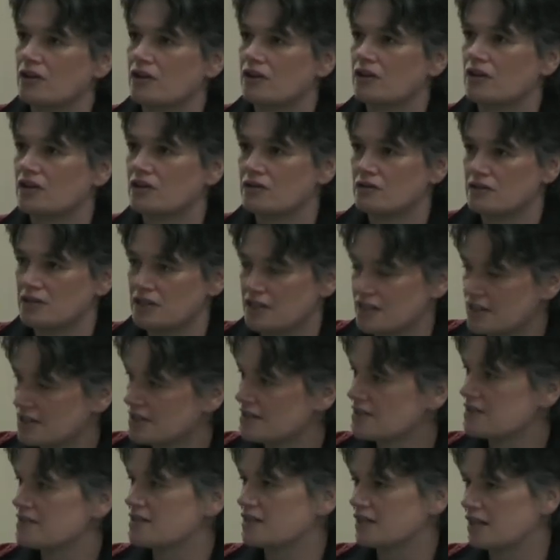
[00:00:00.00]
in
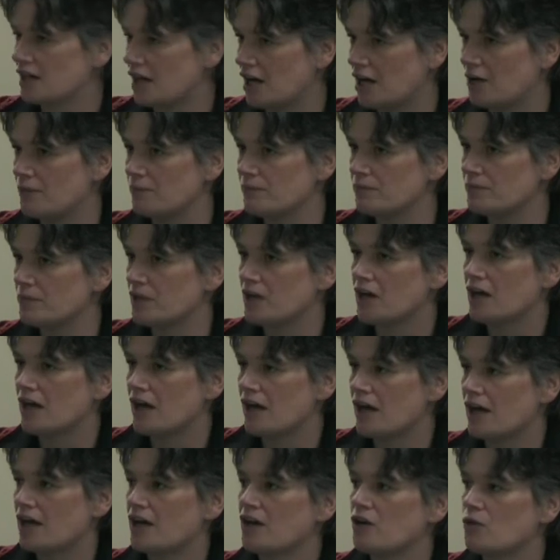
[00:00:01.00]
years to come
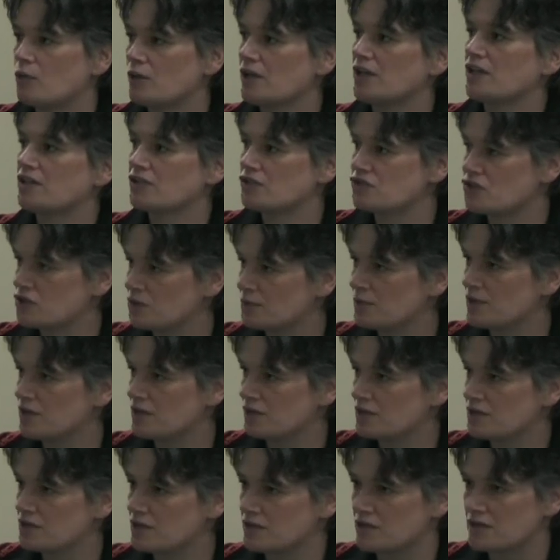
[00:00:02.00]
how we
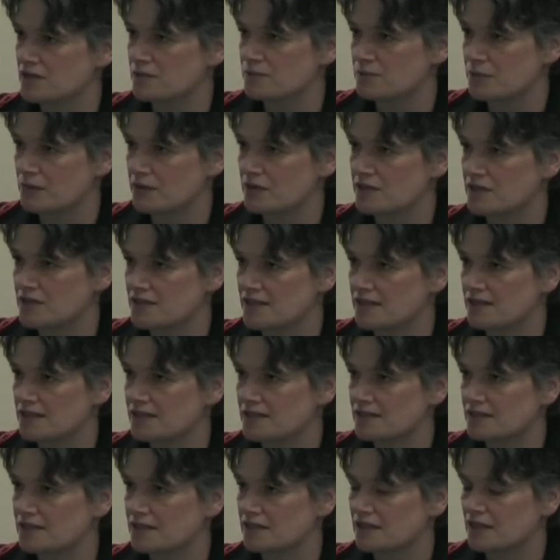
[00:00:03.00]
contributed to this process.
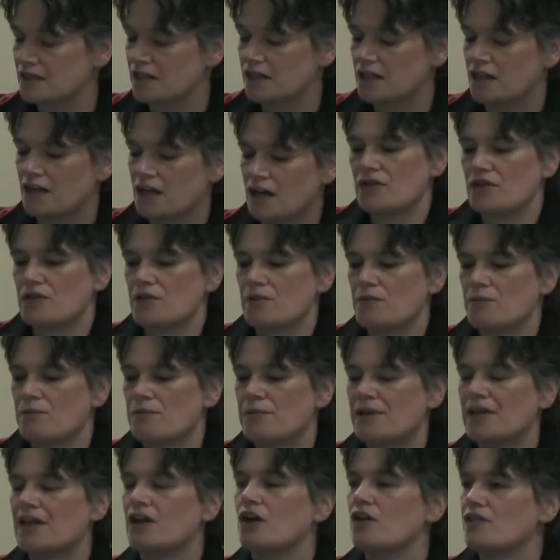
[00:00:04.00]

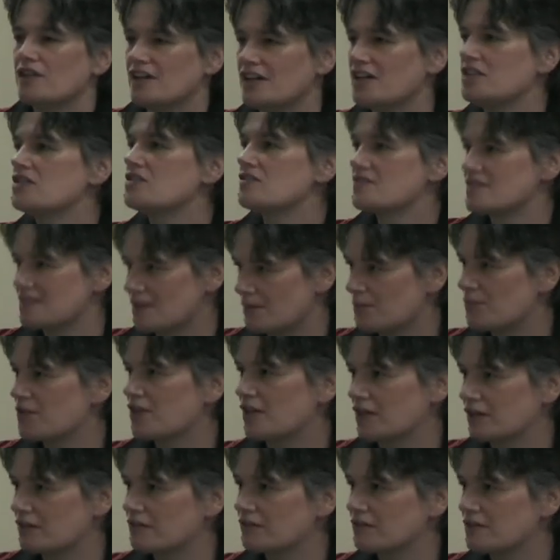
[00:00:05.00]
Being on the edge of
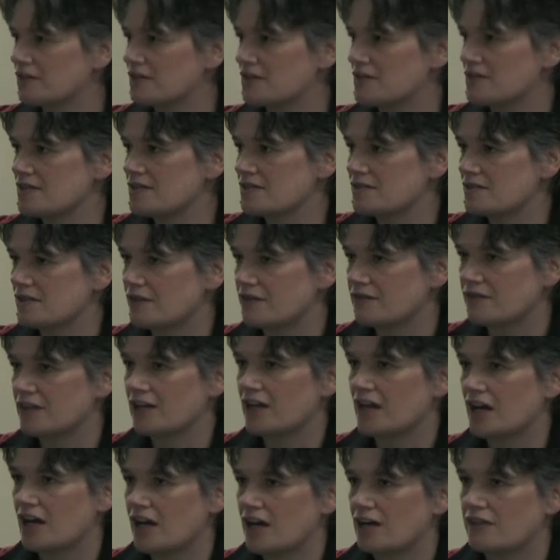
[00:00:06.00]
something is a
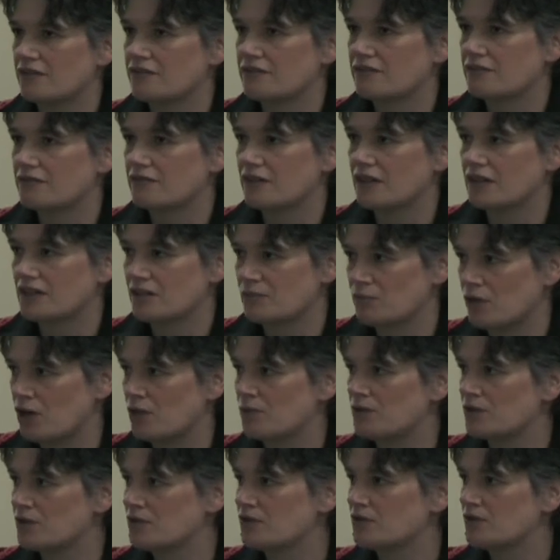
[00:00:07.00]
feeling I have at the
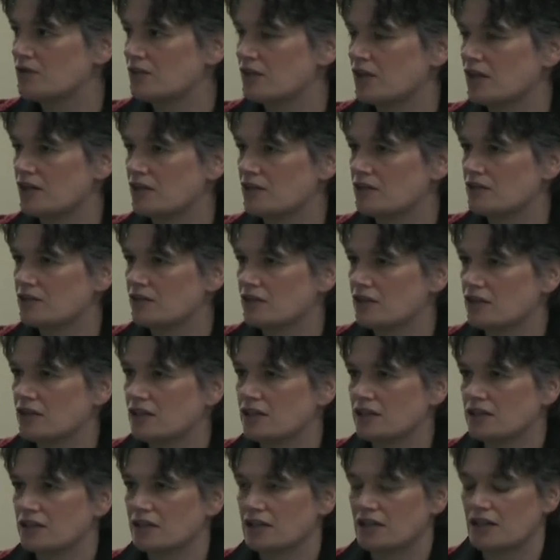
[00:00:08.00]
moment, and
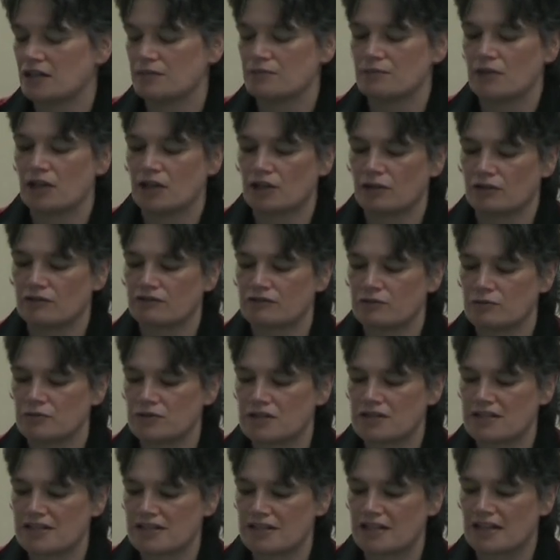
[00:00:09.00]
I, um, I look
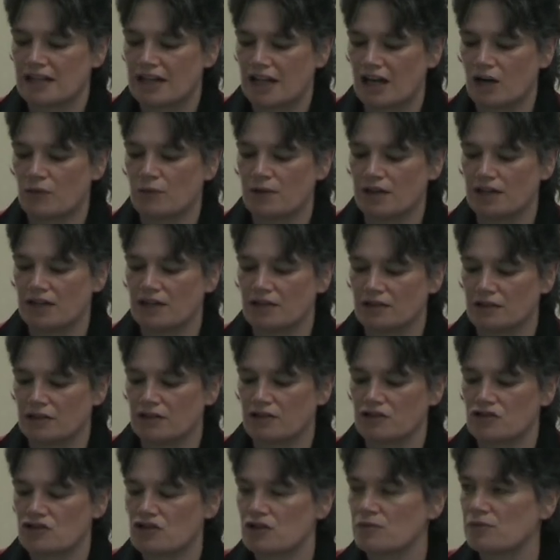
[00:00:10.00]
forward to seeing how we can
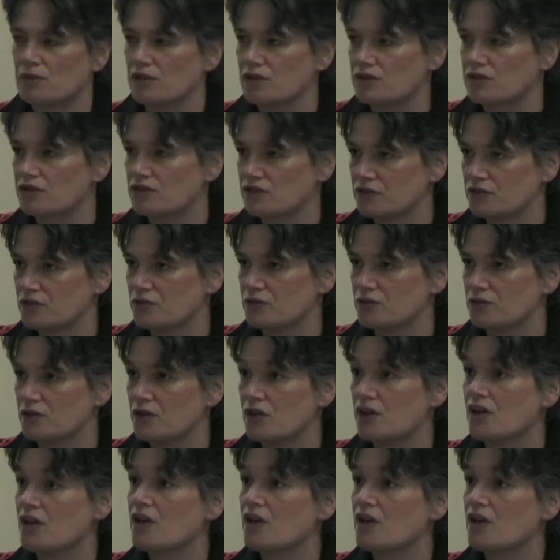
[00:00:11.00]
contribute to